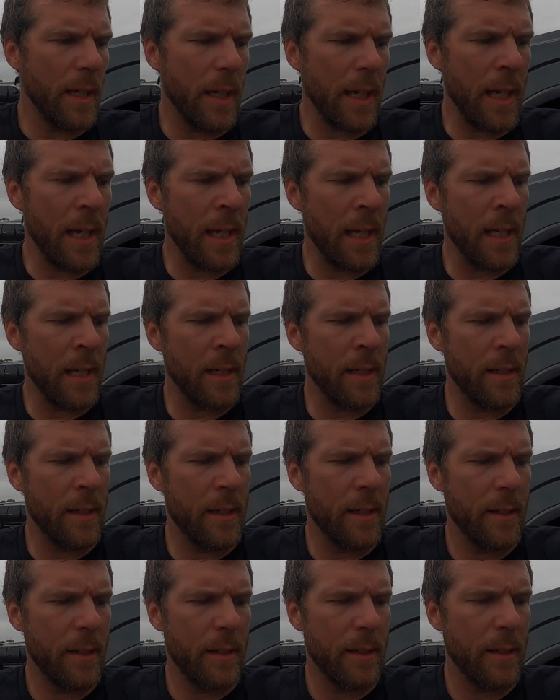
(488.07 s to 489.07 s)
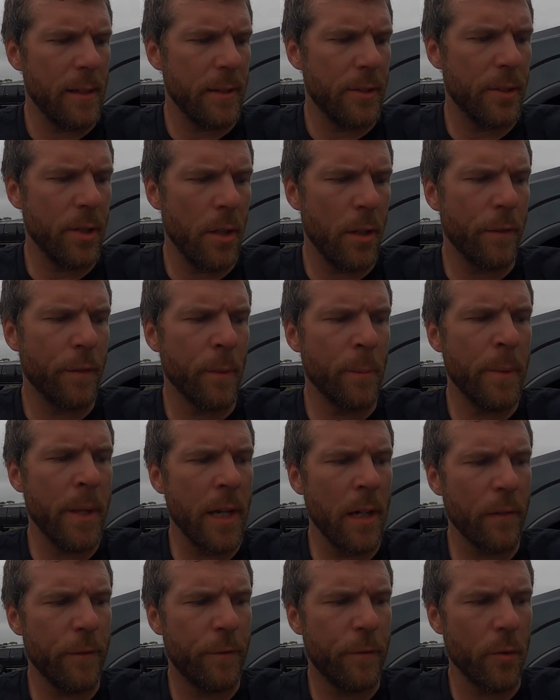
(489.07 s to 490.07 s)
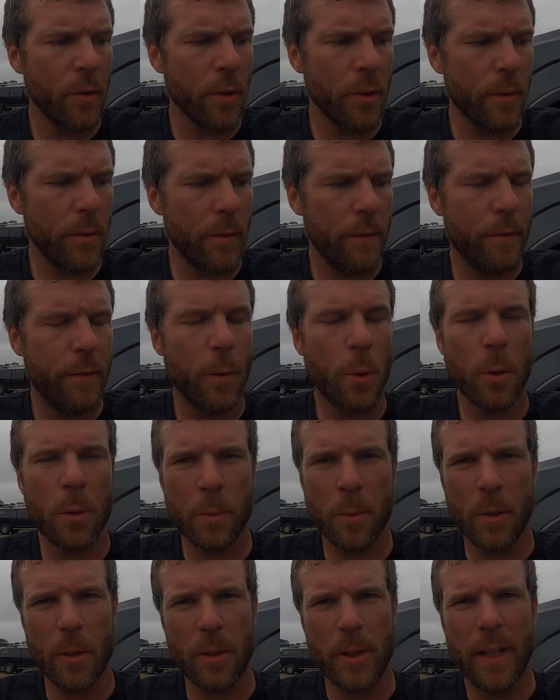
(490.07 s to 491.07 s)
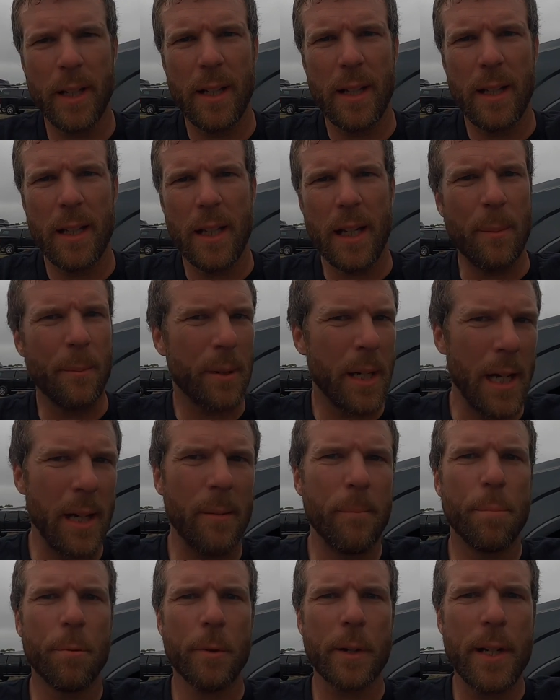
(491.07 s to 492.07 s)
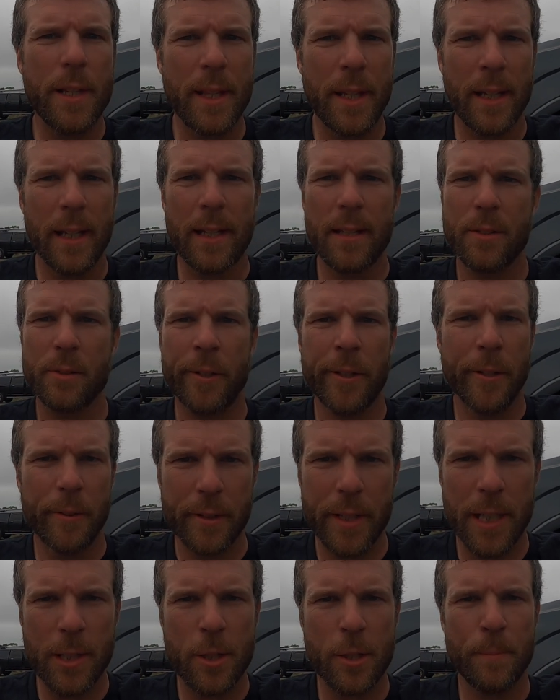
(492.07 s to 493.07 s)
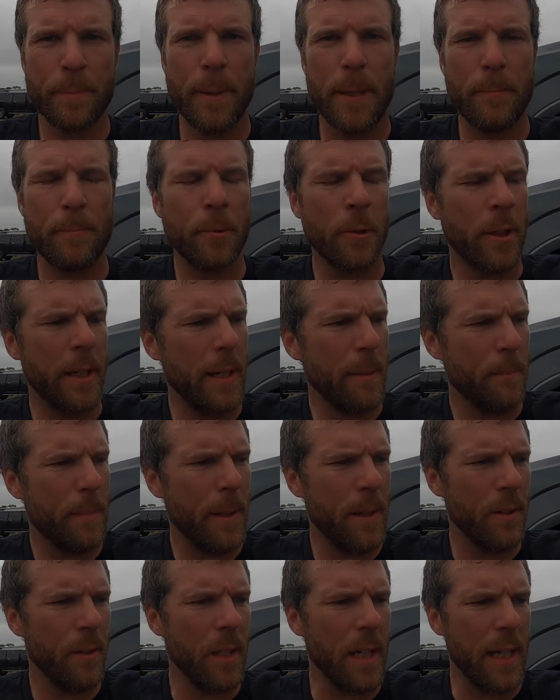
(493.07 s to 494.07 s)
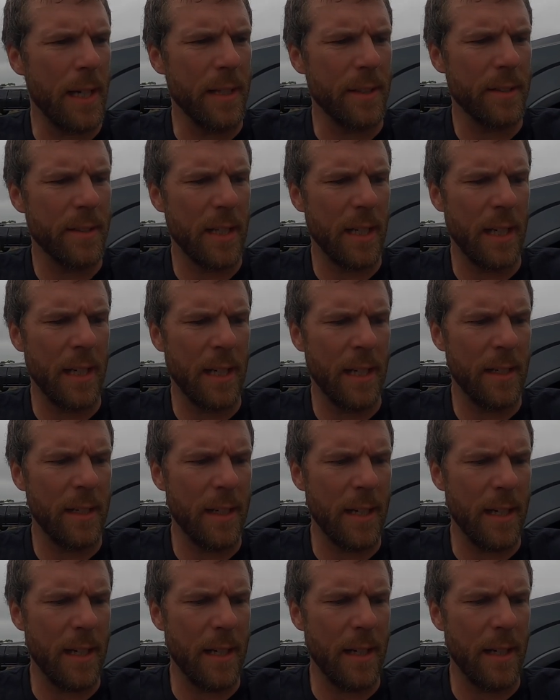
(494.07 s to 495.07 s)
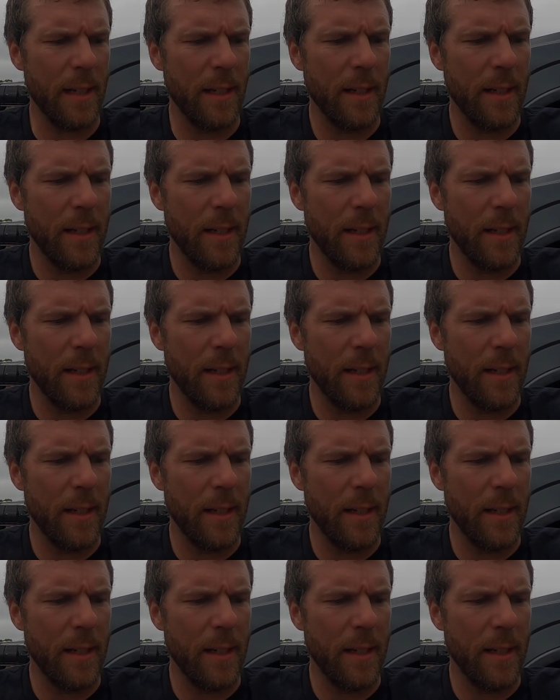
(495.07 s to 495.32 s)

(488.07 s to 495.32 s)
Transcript: And so from there for, forward, I'm kind of breathing it so I don't touch his bumper and get penalized. And uh,